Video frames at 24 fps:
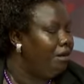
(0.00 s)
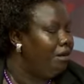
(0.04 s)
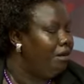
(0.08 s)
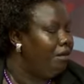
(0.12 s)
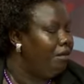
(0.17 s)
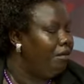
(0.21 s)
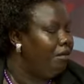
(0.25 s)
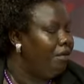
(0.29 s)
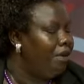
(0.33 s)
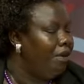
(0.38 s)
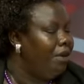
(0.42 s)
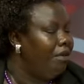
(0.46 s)

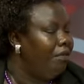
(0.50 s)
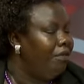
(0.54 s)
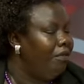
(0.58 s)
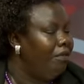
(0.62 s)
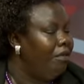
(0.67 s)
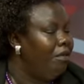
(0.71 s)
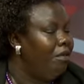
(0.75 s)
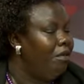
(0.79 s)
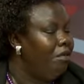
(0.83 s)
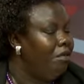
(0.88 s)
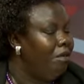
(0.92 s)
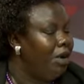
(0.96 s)
We've
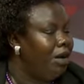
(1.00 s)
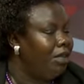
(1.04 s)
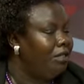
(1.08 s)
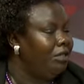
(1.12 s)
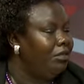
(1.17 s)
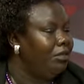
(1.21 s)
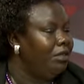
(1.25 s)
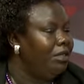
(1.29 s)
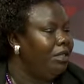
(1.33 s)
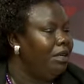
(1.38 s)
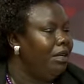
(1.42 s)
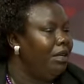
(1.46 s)
worked
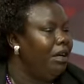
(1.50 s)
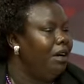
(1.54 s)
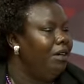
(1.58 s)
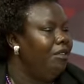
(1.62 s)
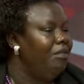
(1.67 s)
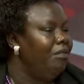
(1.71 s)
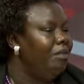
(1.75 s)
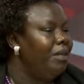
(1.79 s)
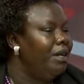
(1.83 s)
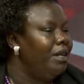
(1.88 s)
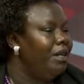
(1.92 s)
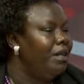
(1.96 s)
with the
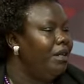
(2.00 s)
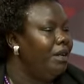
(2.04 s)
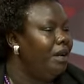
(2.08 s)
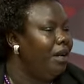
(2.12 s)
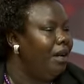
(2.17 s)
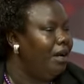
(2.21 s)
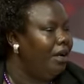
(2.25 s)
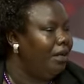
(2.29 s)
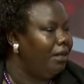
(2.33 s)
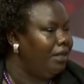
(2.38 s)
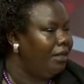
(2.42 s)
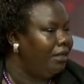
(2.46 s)
government
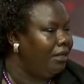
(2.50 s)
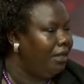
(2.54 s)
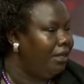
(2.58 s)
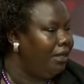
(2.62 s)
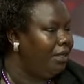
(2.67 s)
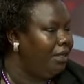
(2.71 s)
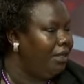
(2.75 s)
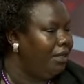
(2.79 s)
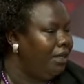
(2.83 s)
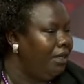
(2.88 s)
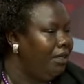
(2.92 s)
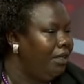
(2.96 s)
and
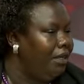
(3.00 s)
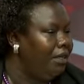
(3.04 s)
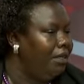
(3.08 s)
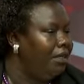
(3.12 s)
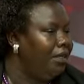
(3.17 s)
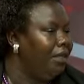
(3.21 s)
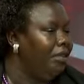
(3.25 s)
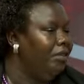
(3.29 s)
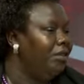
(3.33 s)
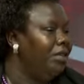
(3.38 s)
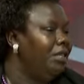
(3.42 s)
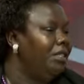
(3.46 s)
the
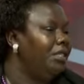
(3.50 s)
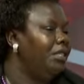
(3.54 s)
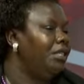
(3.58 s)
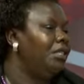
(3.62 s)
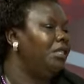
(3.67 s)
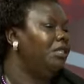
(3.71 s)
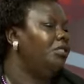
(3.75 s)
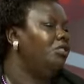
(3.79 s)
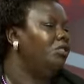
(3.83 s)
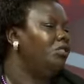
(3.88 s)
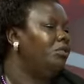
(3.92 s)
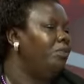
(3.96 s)
United
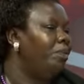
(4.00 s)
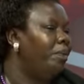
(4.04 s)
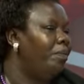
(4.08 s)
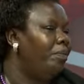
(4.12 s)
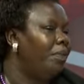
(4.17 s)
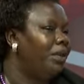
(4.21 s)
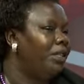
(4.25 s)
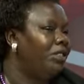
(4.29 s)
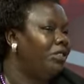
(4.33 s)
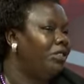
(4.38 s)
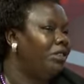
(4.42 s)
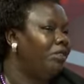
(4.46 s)
Nations
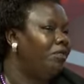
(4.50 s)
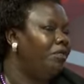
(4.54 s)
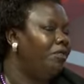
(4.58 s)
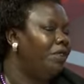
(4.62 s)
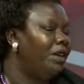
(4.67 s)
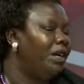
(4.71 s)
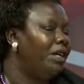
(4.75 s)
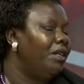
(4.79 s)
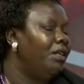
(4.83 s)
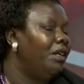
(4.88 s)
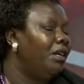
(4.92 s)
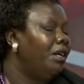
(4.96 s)
Population
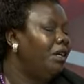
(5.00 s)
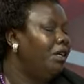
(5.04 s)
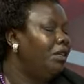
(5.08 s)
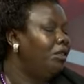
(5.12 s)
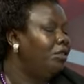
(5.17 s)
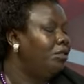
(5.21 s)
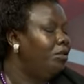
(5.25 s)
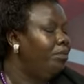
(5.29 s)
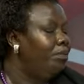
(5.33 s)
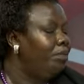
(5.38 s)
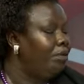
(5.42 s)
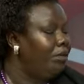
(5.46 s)
Fund
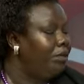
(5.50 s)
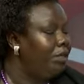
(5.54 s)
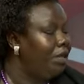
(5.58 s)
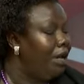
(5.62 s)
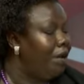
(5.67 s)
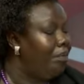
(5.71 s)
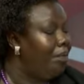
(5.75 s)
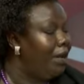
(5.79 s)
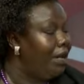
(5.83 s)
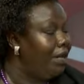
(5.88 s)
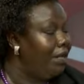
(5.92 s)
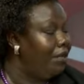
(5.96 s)
to put
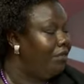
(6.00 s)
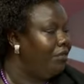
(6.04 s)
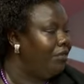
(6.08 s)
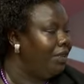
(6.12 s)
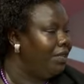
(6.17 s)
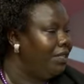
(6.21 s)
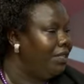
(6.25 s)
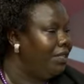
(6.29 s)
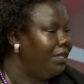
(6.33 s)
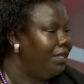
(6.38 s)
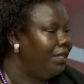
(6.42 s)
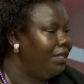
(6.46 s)
up health
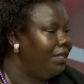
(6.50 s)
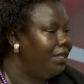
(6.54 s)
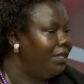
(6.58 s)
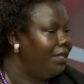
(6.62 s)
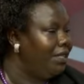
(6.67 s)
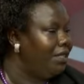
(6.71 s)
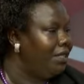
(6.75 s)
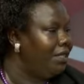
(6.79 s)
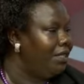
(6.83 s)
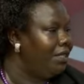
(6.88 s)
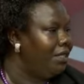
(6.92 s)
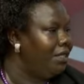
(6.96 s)

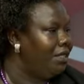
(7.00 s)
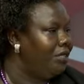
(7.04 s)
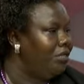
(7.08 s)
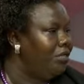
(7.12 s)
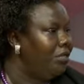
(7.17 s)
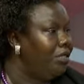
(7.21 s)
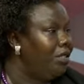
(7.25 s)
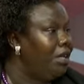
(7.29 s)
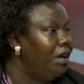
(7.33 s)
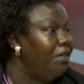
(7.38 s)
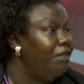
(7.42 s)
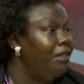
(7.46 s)
facilities to
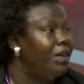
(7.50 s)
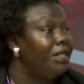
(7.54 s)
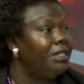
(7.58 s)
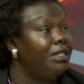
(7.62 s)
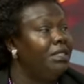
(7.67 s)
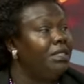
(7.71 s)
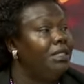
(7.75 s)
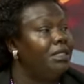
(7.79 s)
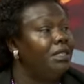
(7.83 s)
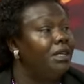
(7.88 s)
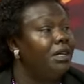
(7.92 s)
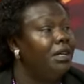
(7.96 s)
serve
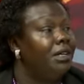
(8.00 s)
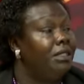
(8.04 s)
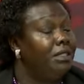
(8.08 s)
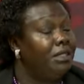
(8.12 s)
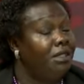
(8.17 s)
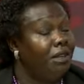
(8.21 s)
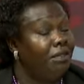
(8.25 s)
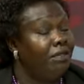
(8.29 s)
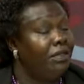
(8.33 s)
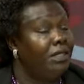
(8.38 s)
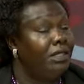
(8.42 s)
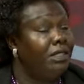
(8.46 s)
as
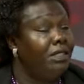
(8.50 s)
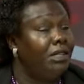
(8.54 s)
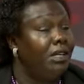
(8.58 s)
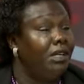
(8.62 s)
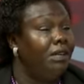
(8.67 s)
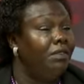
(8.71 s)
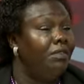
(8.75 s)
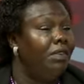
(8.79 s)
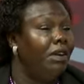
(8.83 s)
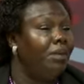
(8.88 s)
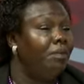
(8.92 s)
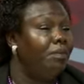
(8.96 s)
service
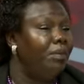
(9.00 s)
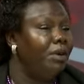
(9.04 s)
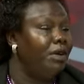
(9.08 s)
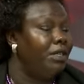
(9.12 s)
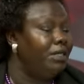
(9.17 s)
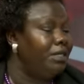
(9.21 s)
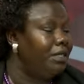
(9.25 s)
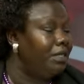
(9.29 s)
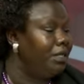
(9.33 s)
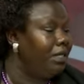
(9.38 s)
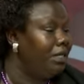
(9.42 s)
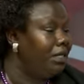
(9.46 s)
delivery
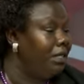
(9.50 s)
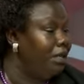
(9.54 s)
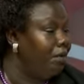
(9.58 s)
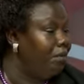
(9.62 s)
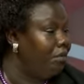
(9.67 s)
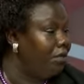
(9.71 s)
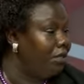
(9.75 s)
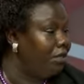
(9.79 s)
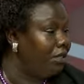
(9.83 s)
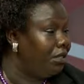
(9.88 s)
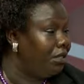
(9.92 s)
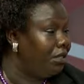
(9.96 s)
points in the
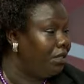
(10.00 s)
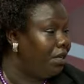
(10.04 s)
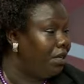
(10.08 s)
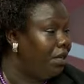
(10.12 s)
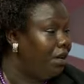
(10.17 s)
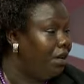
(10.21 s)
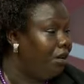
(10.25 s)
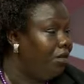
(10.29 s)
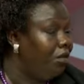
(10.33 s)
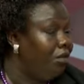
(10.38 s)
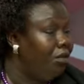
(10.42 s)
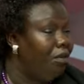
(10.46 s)
most
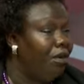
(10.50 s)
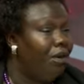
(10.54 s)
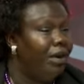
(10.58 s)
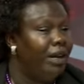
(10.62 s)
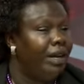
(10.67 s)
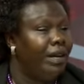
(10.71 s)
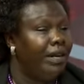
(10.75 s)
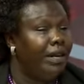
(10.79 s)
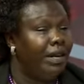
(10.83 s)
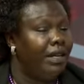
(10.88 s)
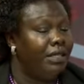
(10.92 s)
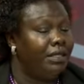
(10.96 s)
rural
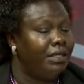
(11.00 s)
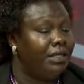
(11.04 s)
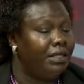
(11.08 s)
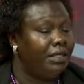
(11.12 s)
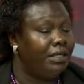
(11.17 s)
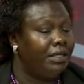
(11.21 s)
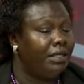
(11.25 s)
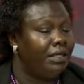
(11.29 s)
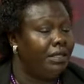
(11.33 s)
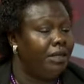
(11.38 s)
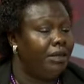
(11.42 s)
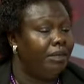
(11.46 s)

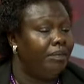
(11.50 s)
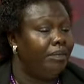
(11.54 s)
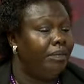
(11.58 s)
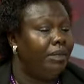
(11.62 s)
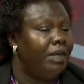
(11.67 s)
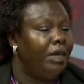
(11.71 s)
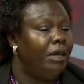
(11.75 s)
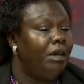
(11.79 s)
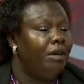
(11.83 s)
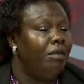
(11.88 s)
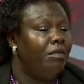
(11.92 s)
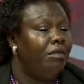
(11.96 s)
areas.
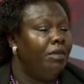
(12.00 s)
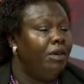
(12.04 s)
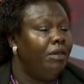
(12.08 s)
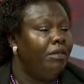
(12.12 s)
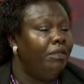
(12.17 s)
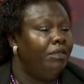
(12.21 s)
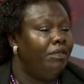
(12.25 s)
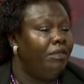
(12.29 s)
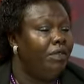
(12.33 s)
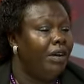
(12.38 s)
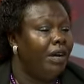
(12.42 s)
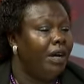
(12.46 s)

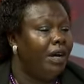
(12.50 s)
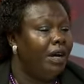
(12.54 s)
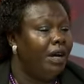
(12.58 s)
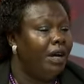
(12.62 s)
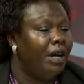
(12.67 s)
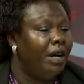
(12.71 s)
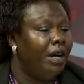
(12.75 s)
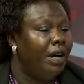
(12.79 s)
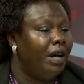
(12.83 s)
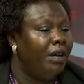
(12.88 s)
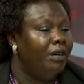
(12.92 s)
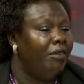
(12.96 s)
We've
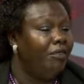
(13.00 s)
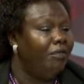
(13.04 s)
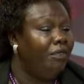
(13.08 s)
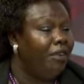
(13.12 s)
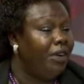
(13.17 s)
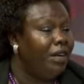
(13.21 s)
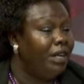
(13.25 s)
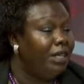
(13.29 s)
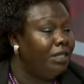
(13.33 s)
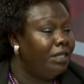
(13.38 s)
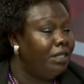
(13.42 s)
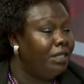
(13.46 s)

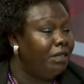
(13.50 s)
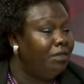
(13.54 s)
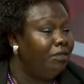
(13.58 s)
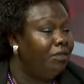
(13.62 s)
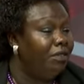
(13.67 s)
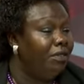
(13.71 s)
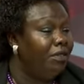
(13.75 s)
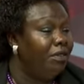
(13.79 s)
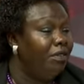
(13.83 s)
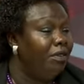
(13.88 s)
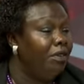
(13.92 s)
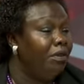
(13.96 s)
advocated
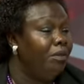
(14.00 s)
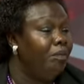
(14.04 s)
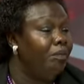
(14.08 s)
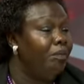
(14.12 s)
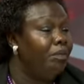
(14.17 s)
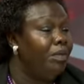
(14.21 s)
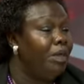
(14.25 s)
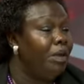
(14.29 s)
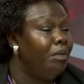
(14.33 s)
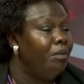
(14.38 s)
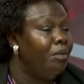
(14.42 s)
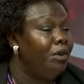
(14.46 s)
for
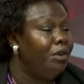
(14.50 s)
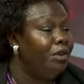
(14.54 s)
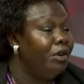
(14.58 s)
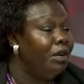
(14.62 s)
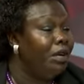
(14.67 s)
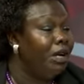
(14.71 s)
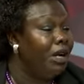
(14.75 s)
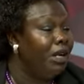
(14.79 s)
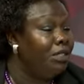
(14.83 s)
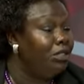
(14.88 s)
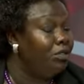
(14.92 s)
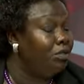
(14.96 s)
model
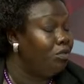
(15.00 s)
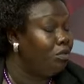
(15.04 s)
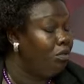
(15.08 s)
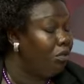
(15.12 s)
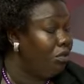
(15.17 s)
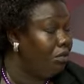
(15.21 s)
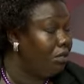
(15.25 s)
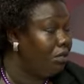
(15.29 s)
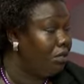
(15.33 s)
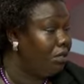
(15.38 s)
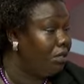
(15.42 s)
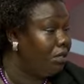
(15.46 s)
girls
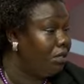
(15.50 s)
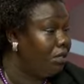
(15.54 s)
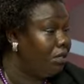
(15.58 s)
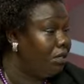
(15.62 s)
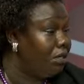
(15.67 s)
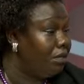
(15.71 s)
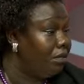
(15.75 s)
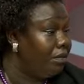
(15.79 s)
schools.